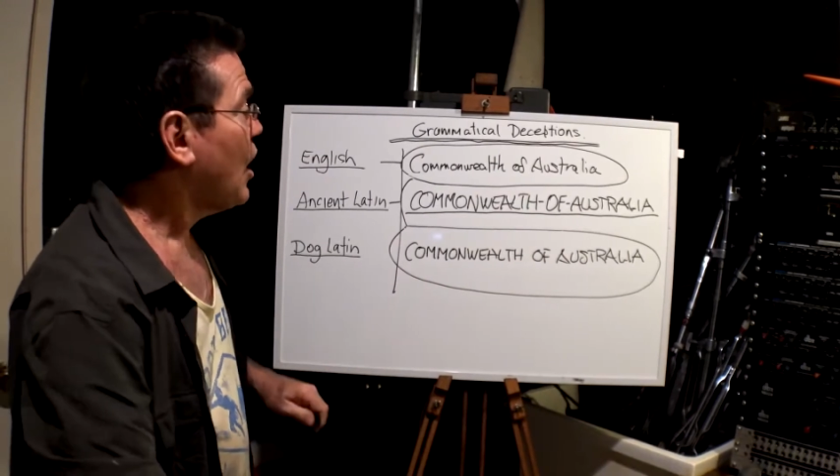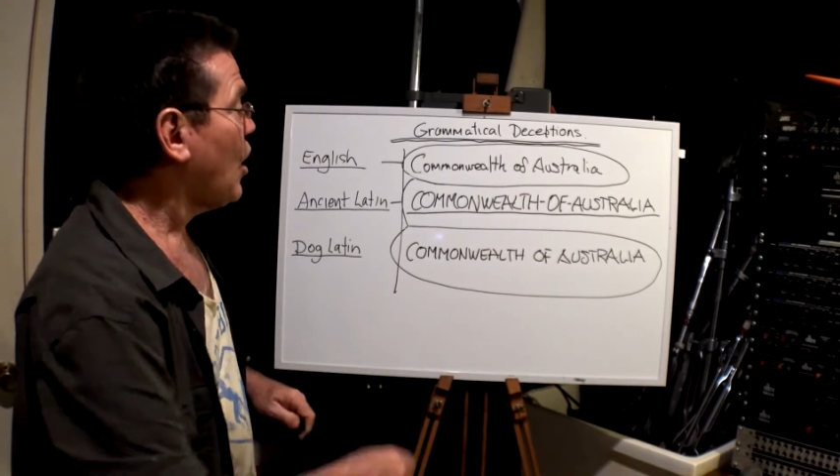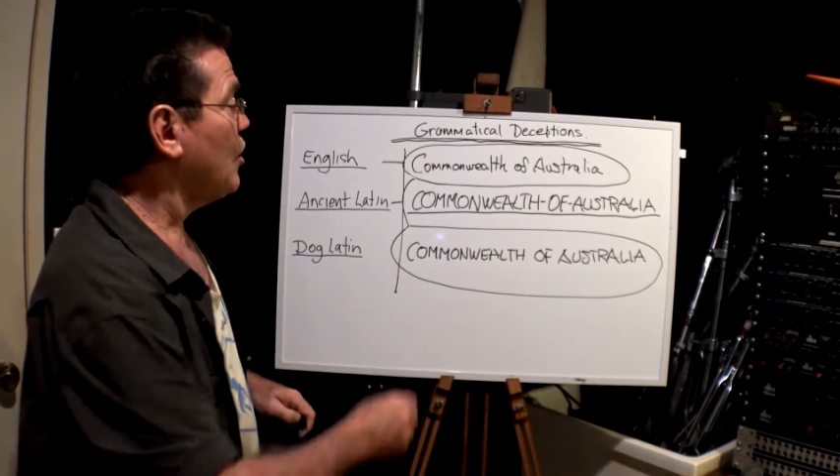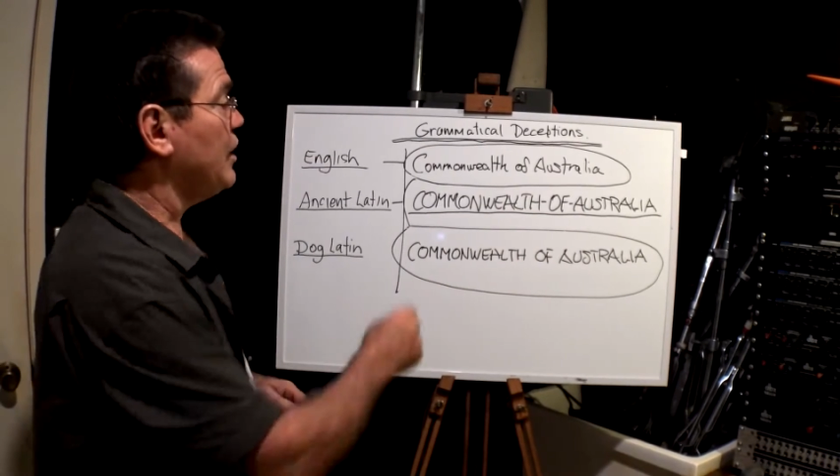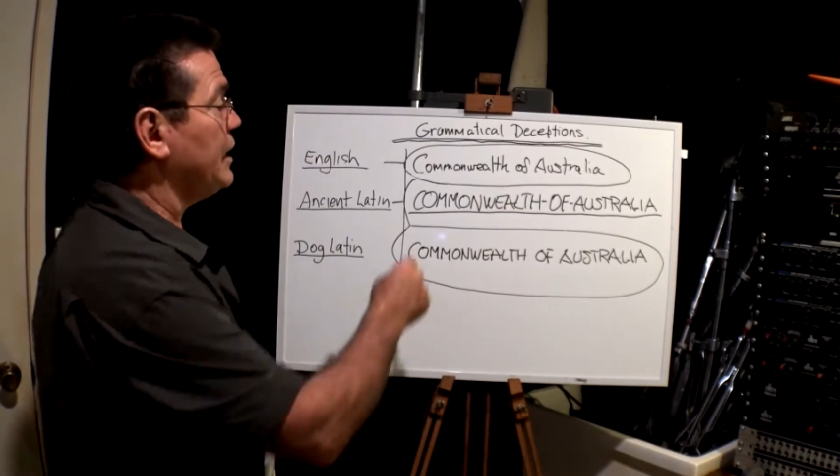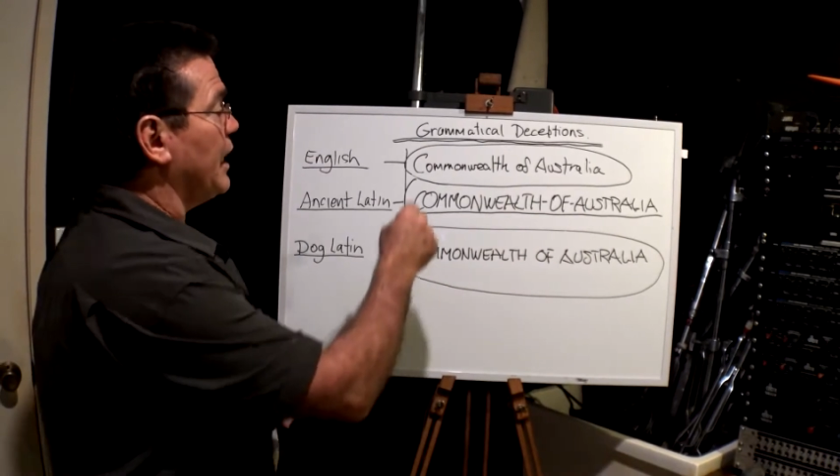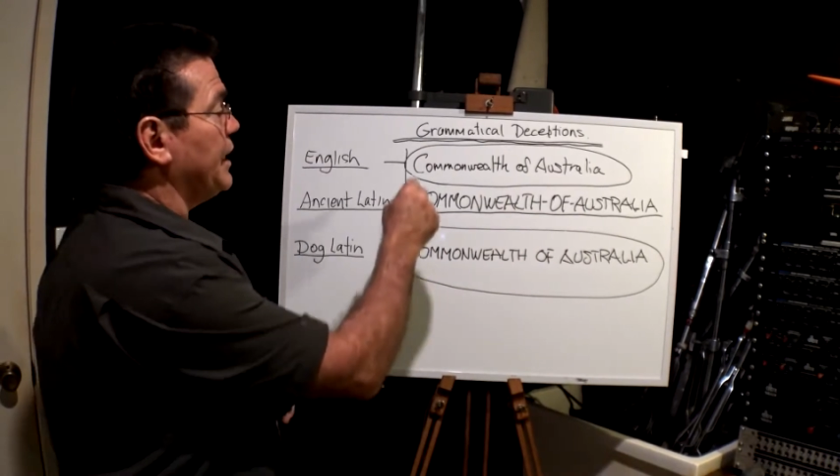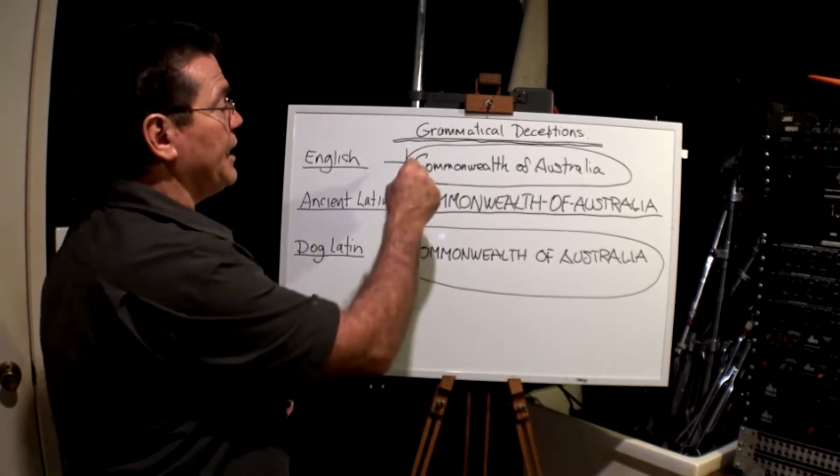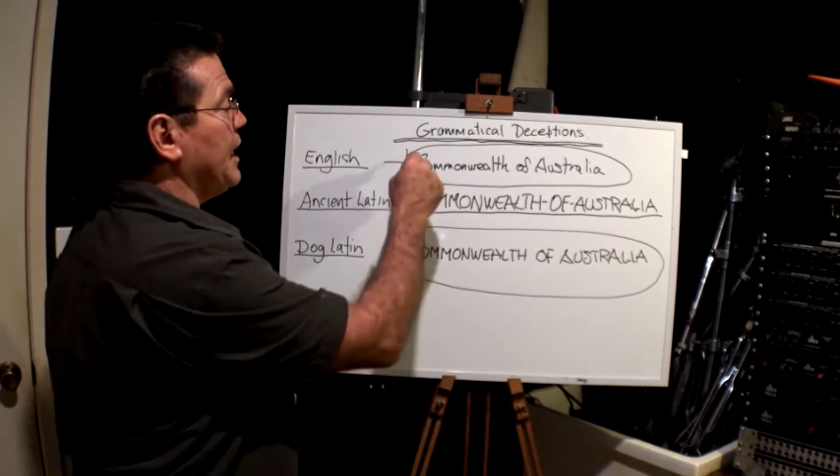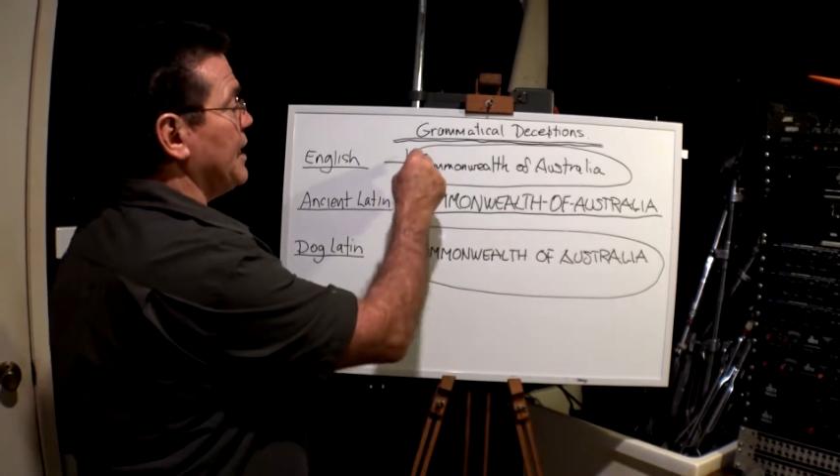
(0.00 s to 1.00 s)
Only
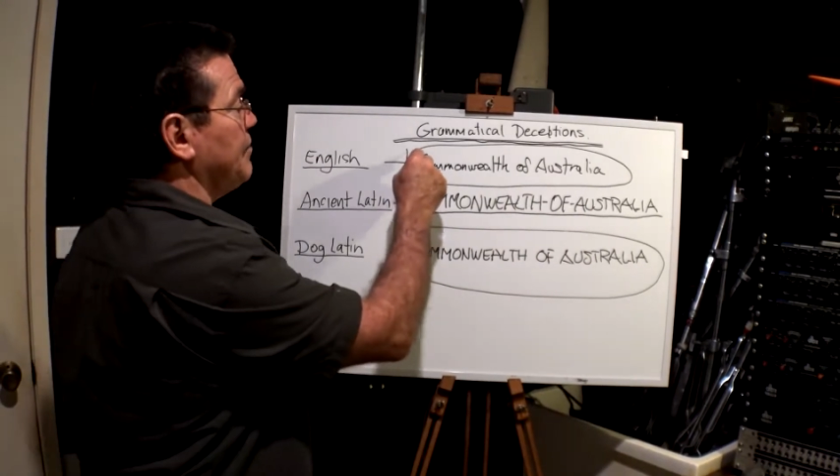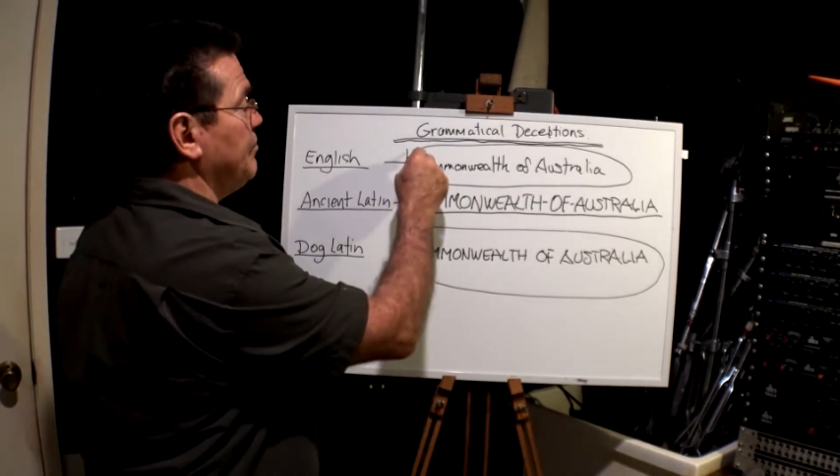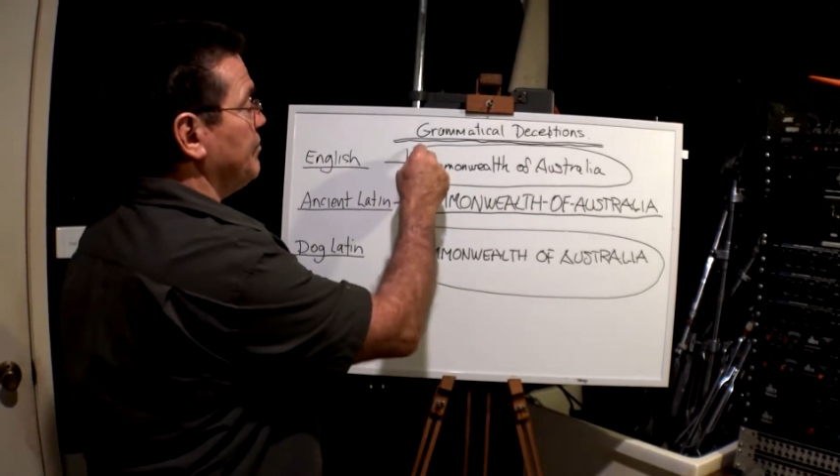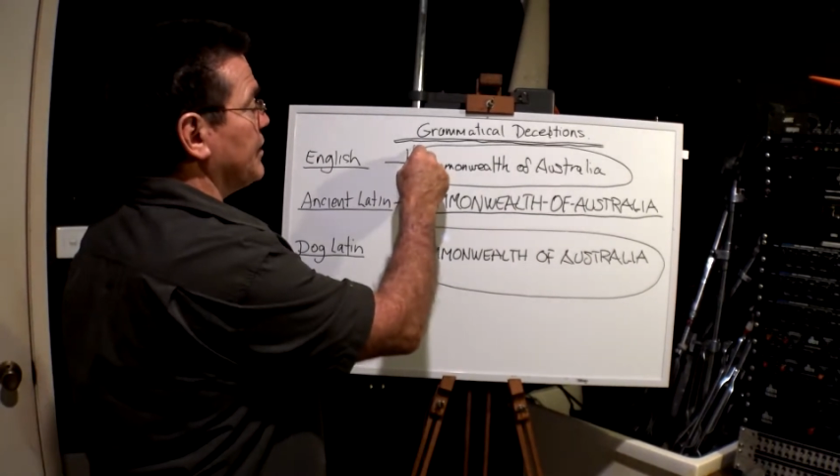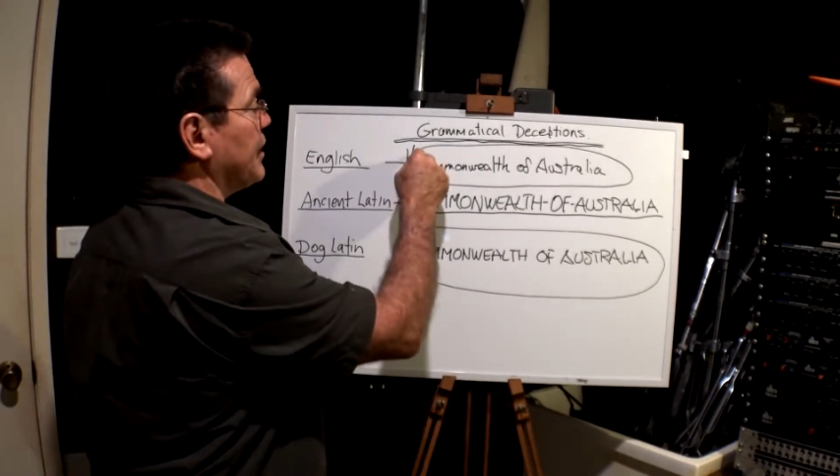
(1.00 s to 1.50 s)
a name